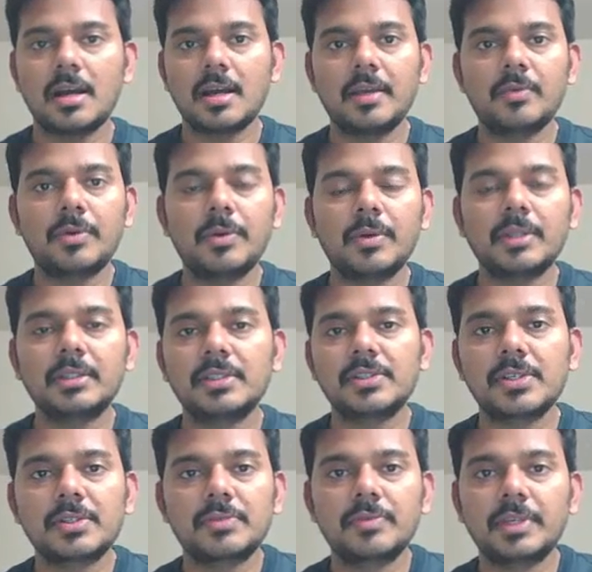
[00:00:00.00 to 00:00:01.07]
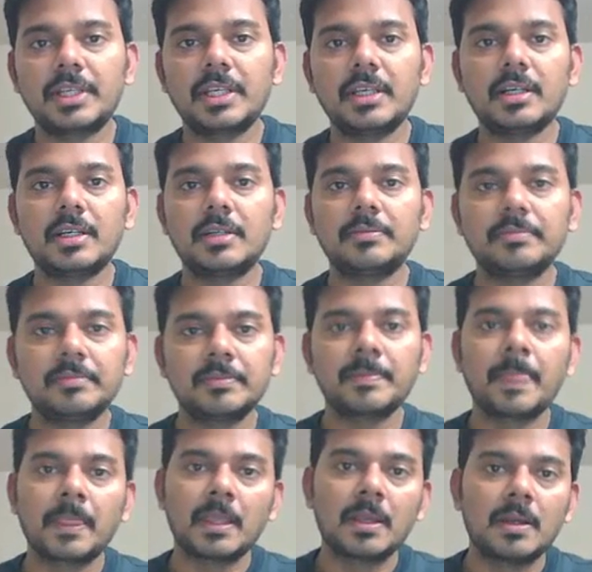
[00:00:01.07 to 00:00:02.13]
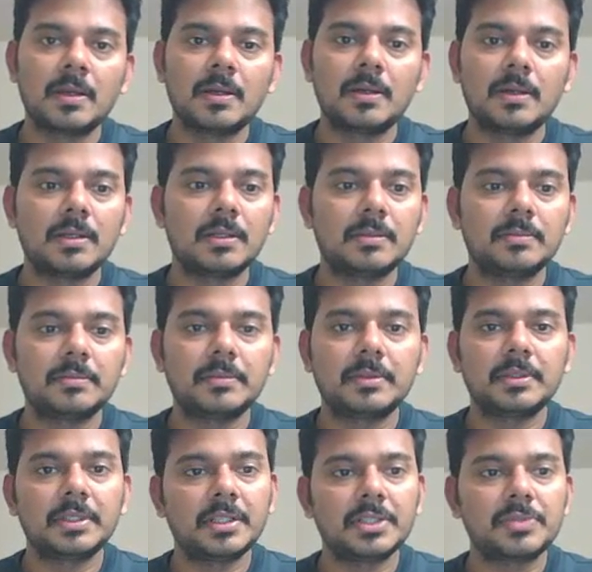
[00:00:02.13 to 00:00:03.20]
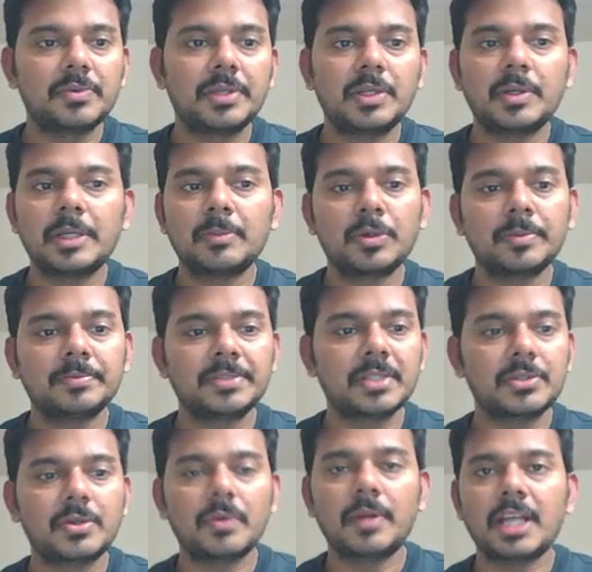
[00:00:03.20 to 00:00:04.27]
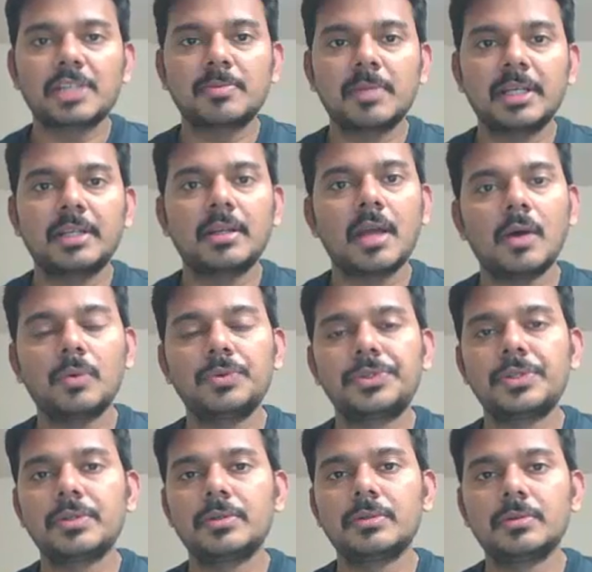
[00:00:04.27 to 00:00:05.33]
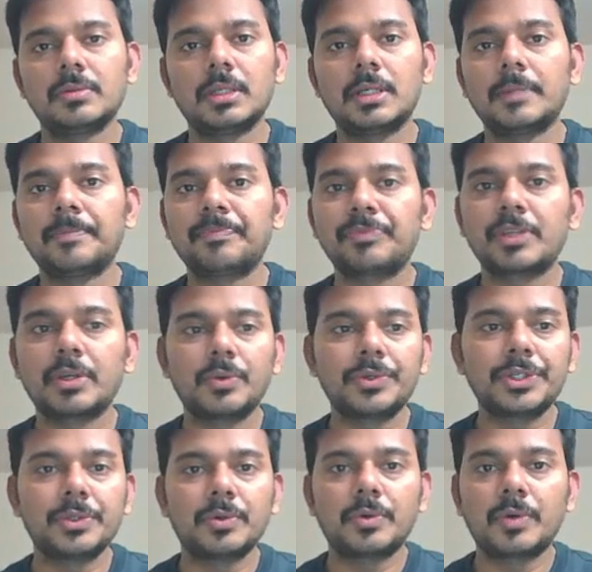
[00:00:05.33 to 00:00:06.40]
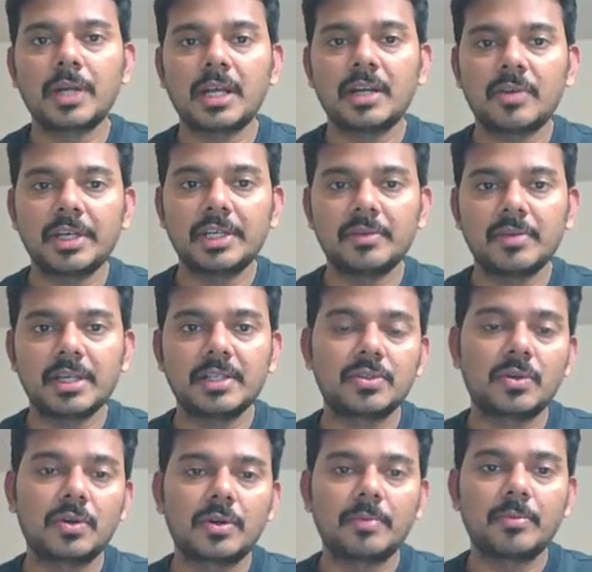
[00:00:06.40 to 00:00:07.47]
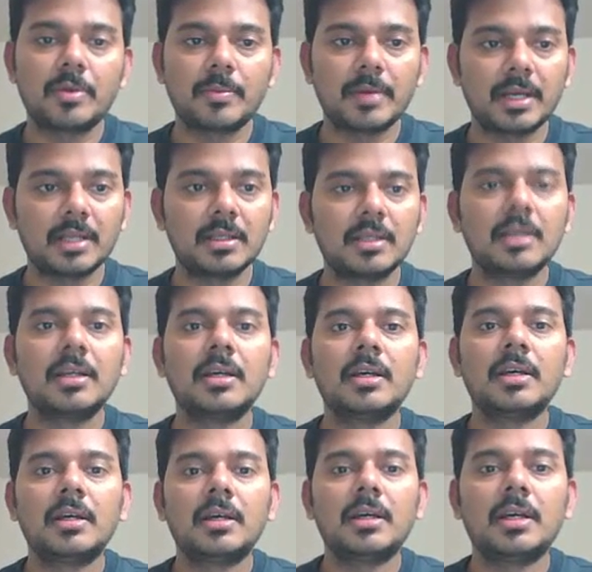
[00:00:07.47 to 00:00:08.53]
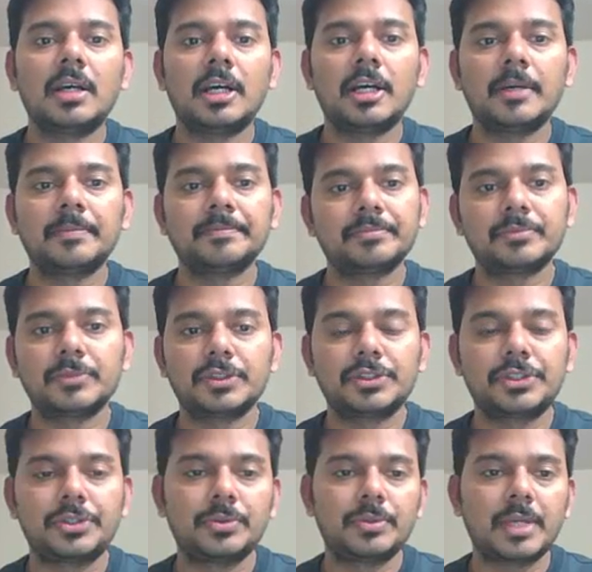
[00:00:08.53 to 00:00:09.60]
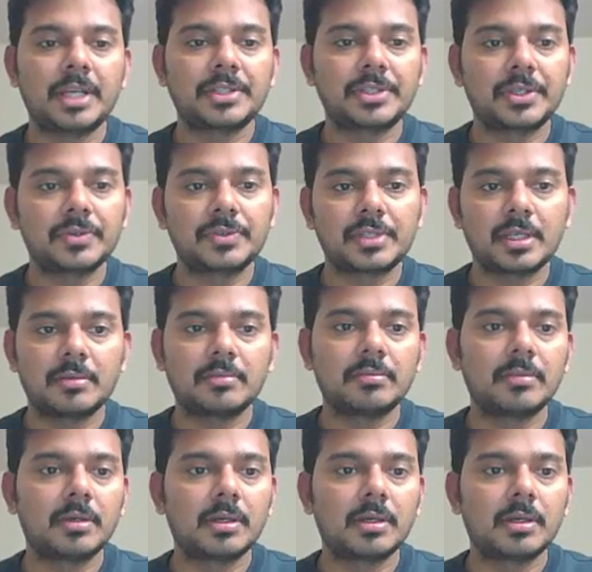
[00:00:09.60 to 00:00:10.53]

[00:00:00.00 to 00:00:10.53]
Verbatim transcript: Hi everyone, this is Vicky uh, uh, in this video, I'm just going to explain how to uh, root your Android device or mobile um, to execute some